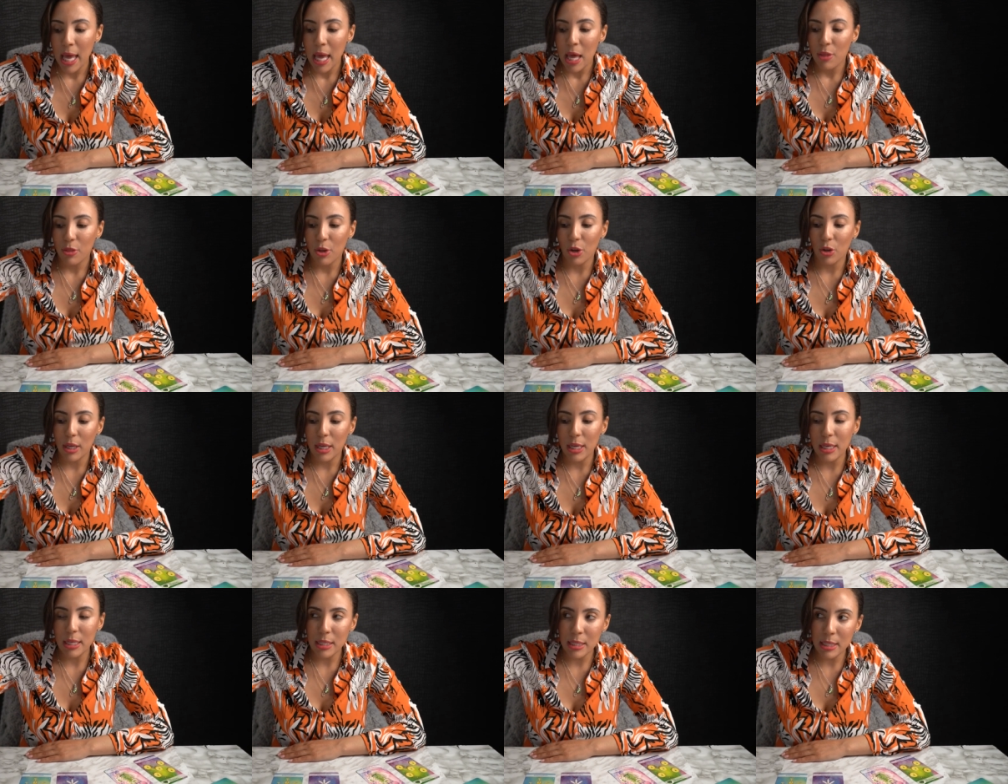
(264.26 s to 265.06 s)
There
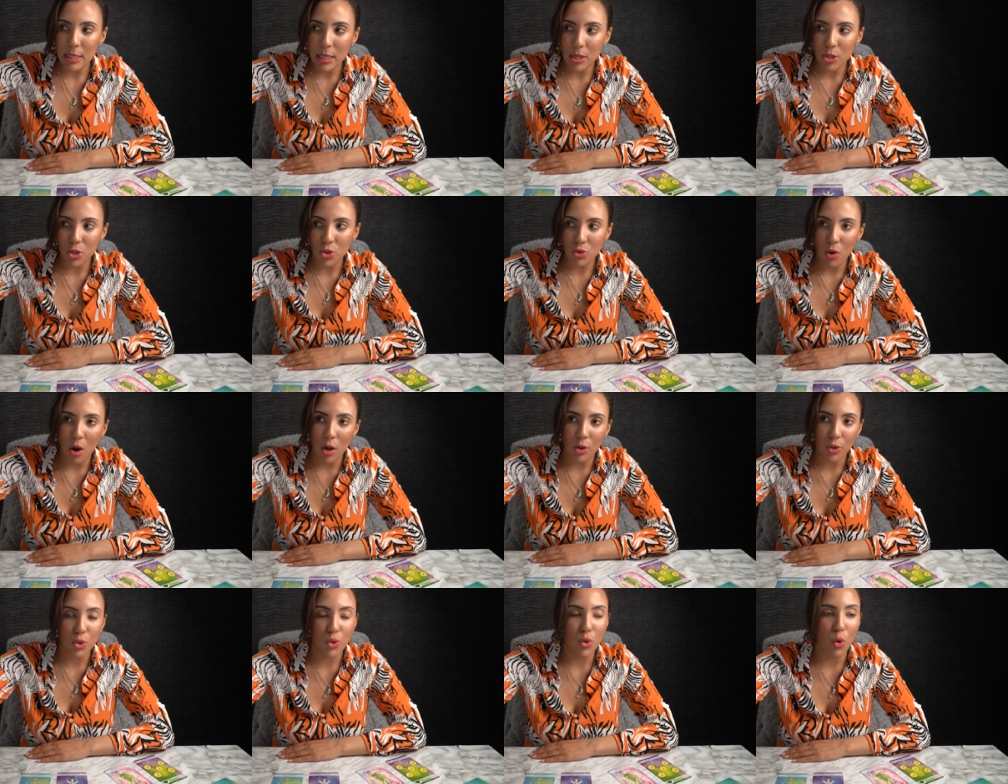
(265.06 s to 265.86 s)
is a
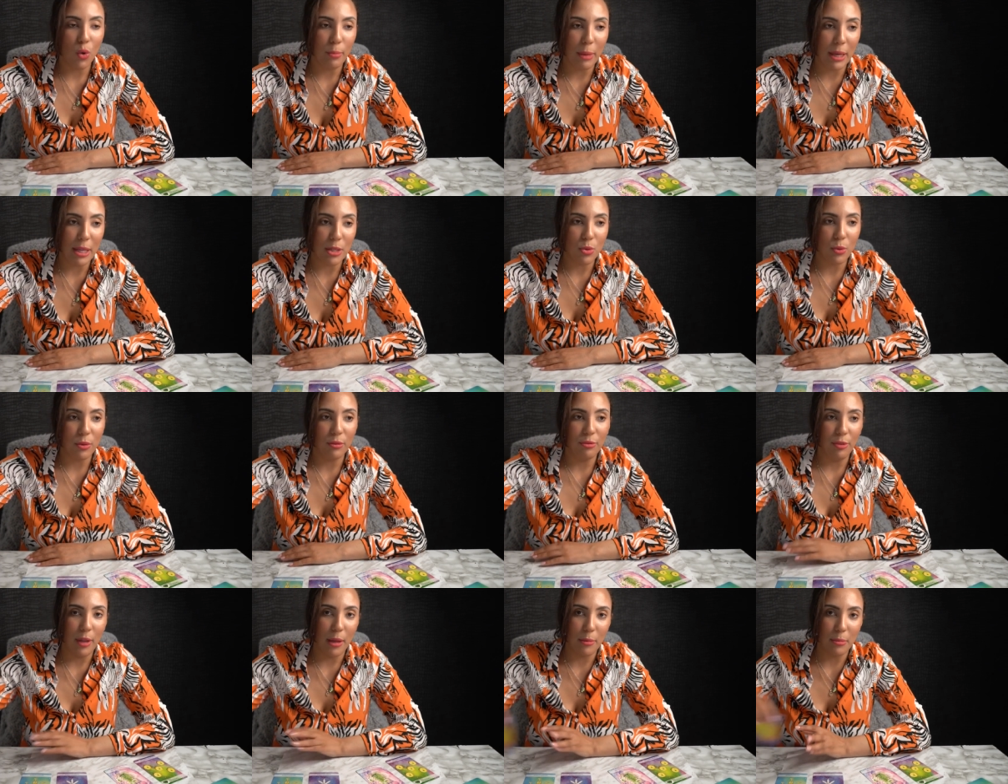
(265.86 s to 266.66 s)
strong soulmate
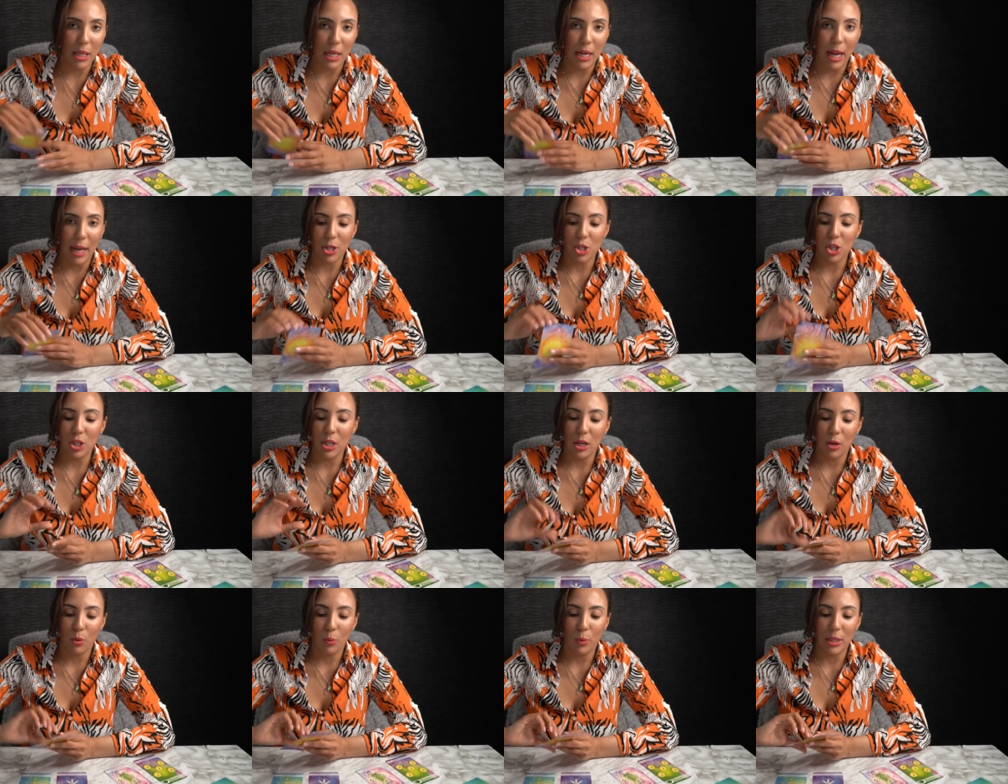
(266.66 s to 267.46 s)
twin flame connection
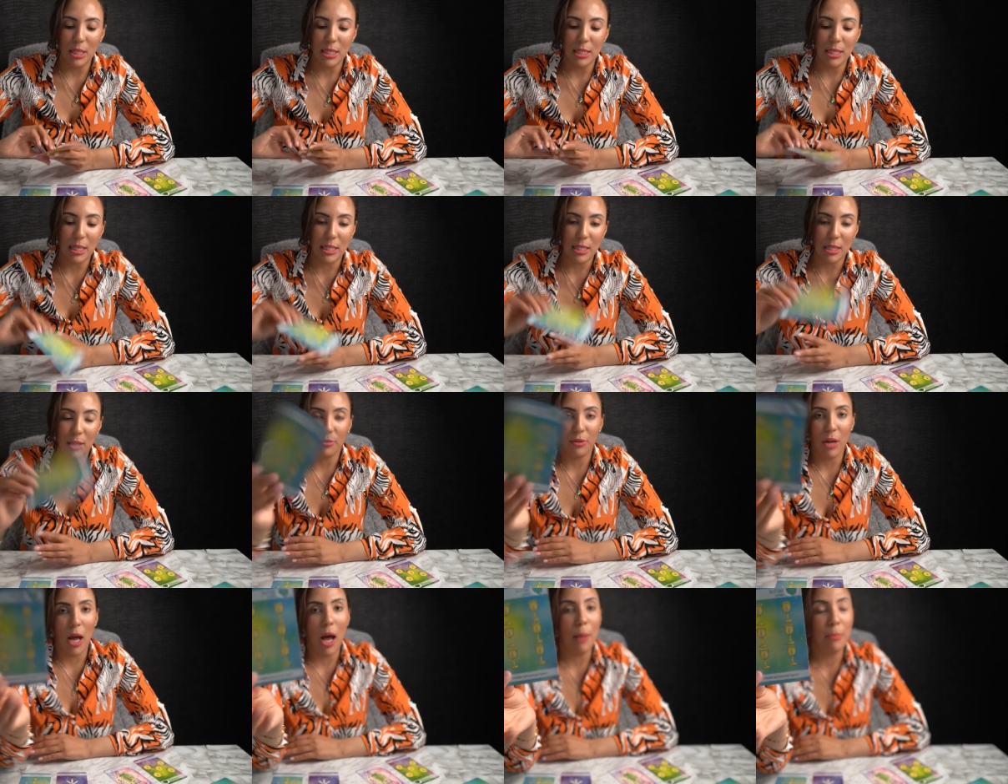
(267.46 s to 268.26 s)
here with the Six
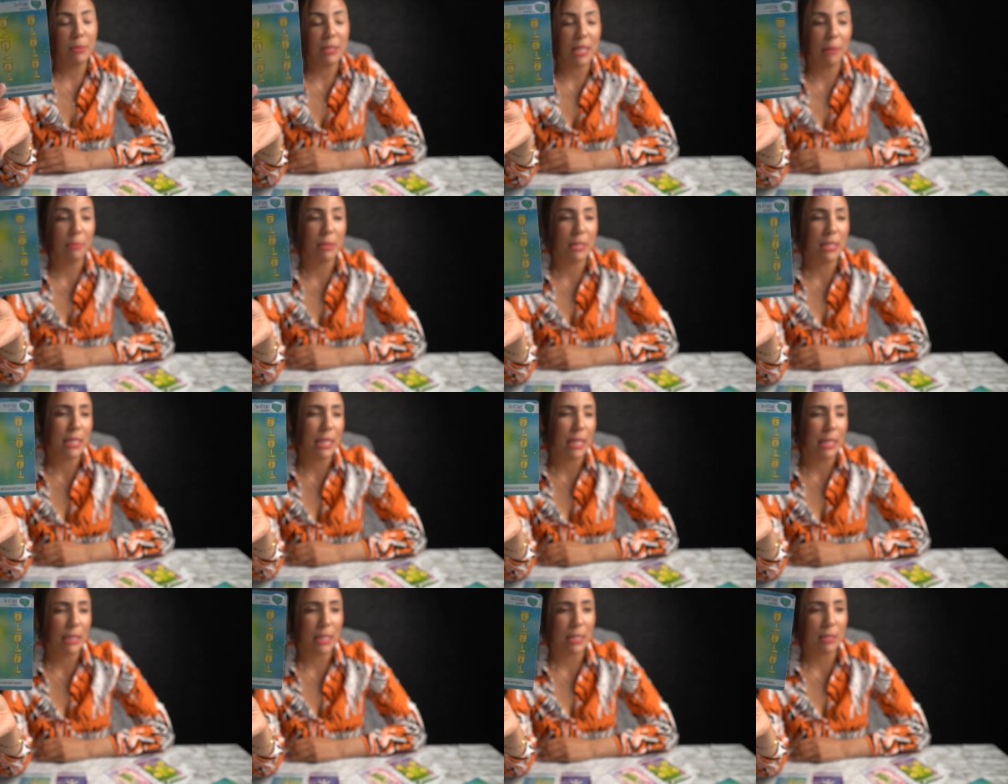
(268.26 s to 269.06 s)
of Cups. I've been
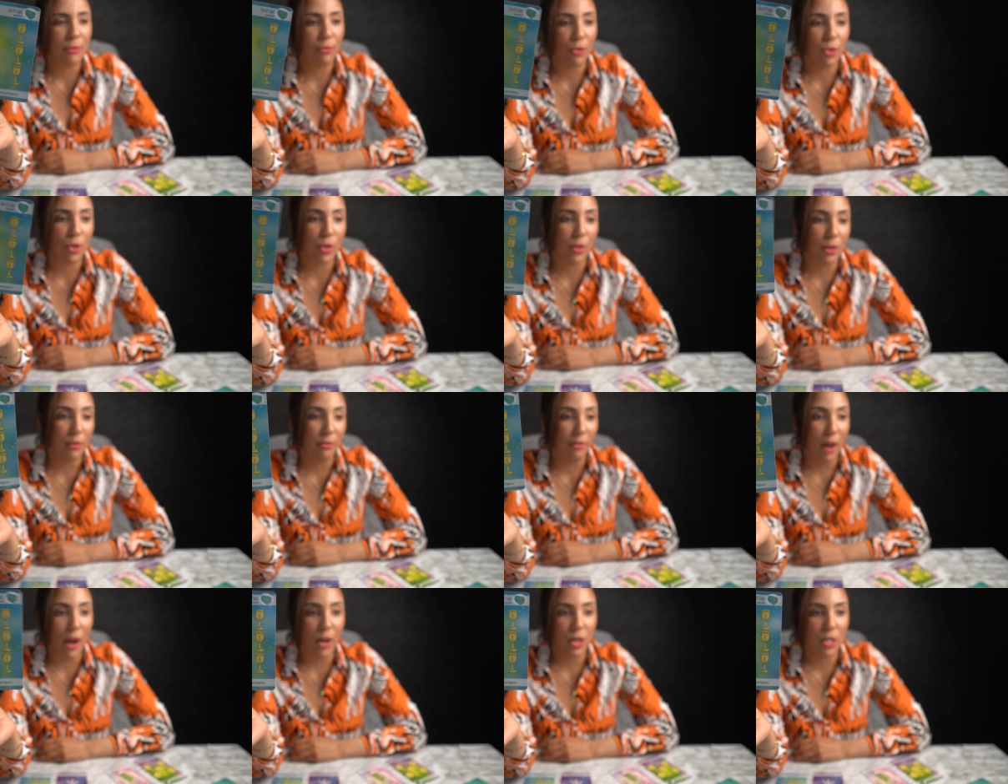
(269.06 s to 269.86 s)
seeing this for the
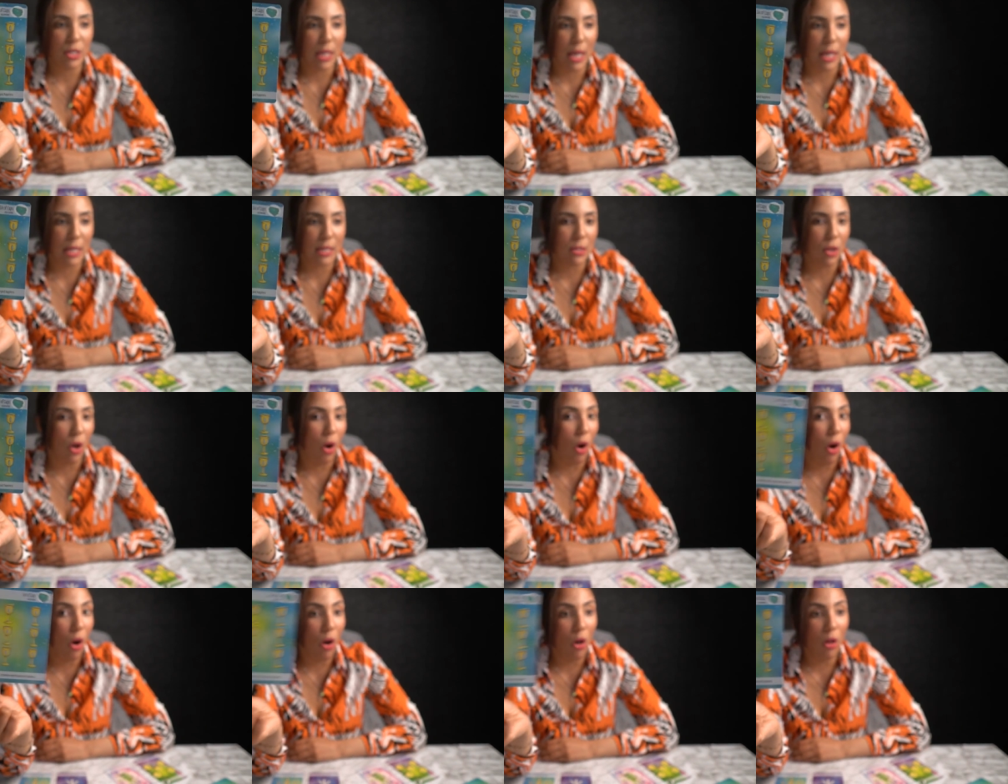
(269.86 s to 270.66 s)
fire signs
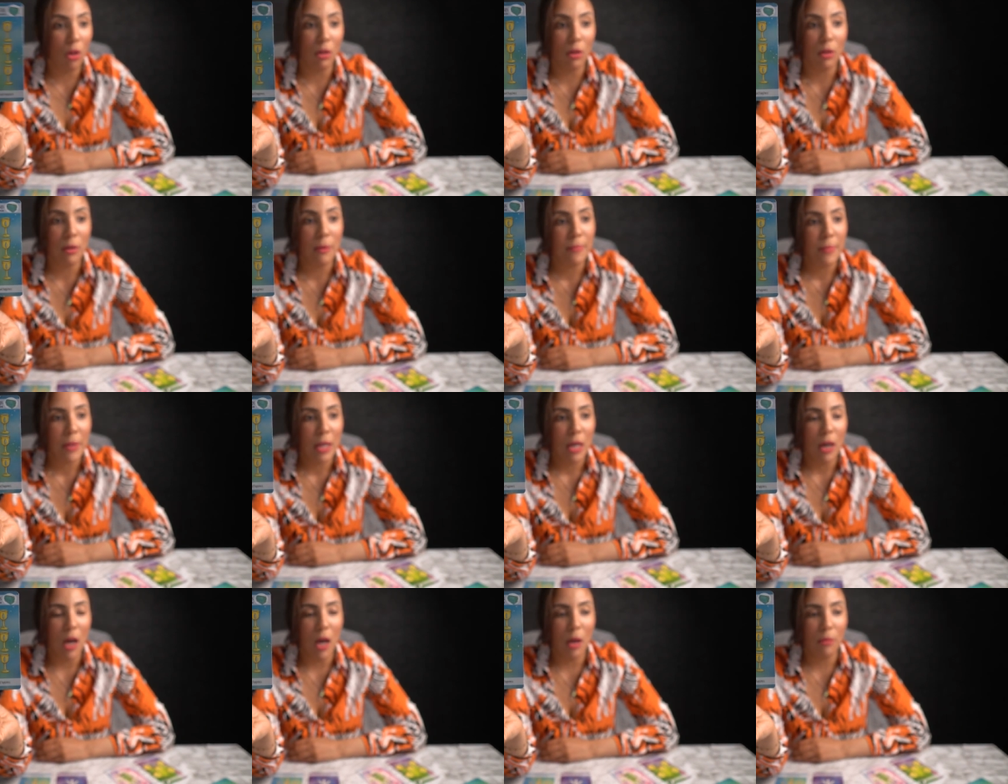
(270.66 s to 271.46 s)
all
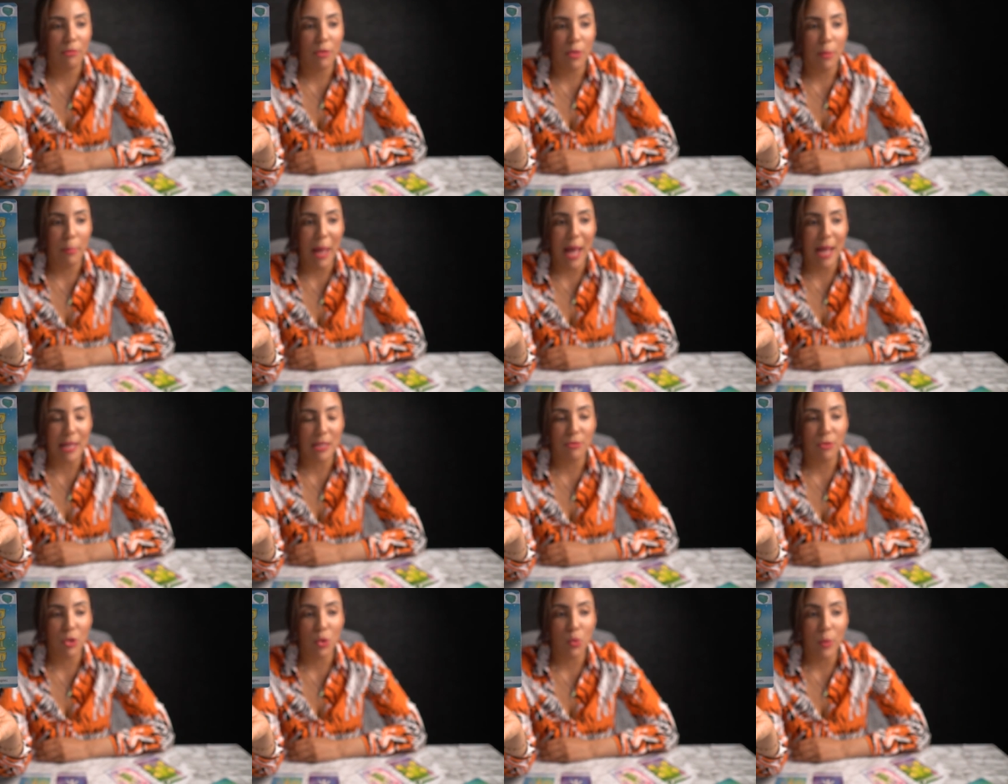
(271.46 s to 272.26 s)
for the
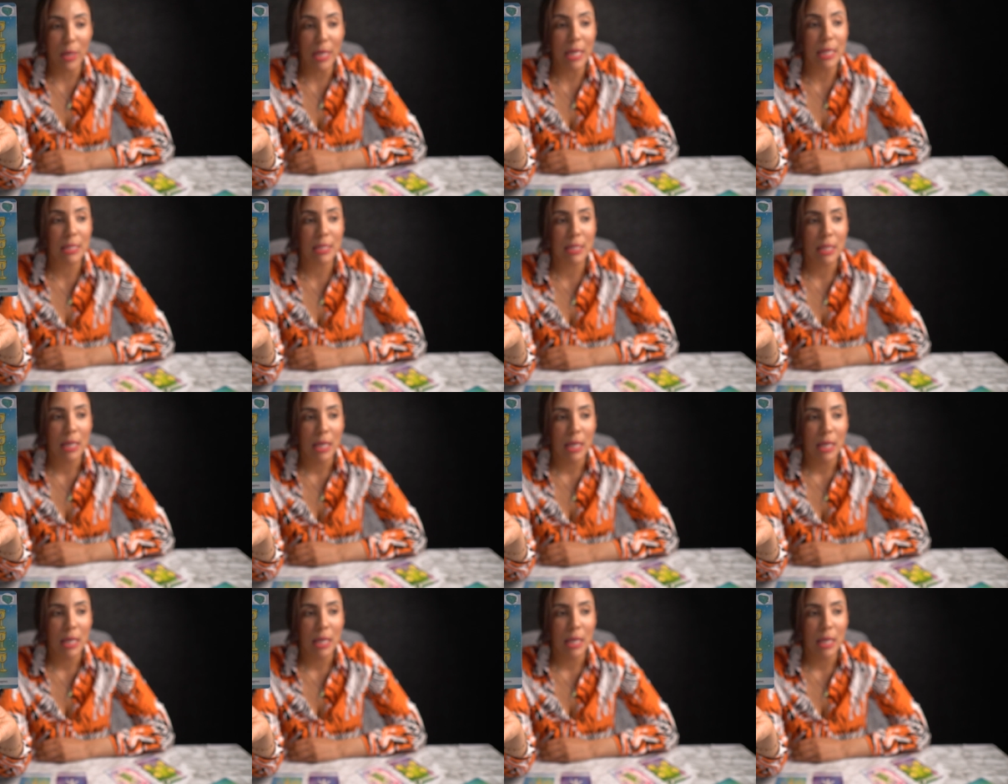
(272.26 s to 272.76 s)
past few weeks,